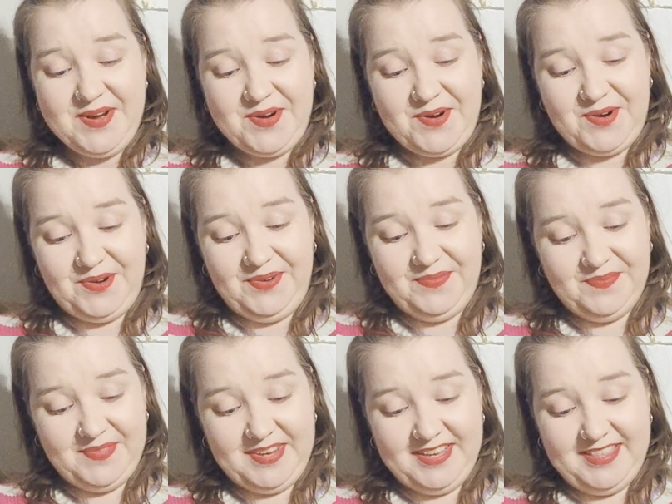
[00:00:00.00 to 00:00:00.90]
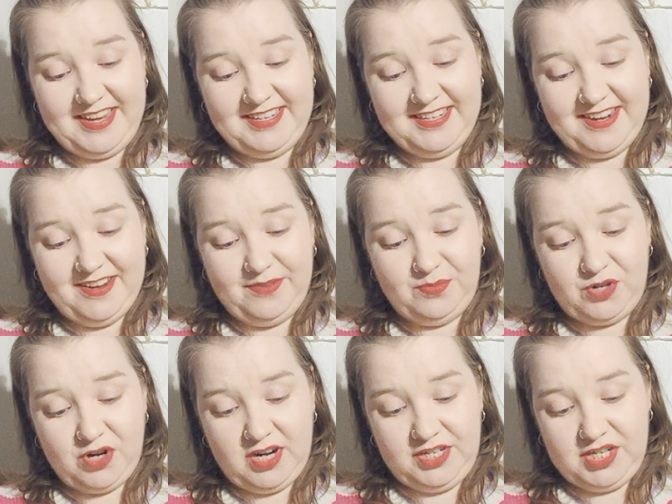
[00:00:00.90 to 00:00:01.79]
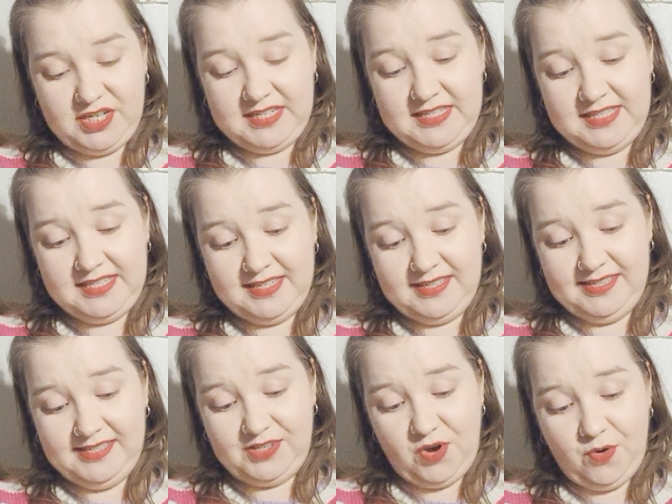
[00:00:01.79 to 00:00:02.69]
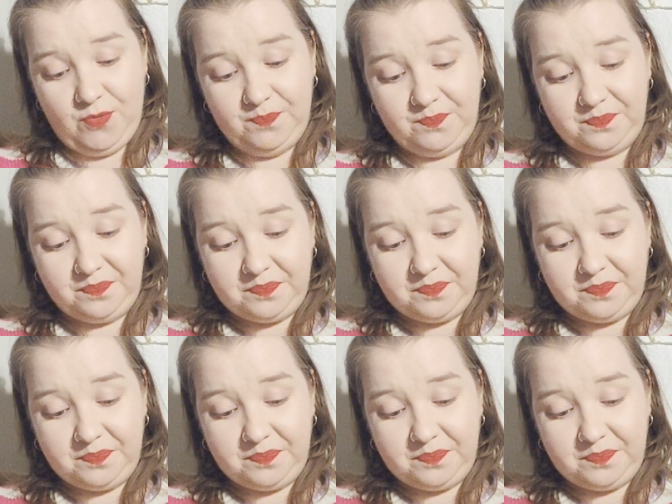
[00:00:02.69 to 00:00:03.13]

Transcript: on that kind of projects. So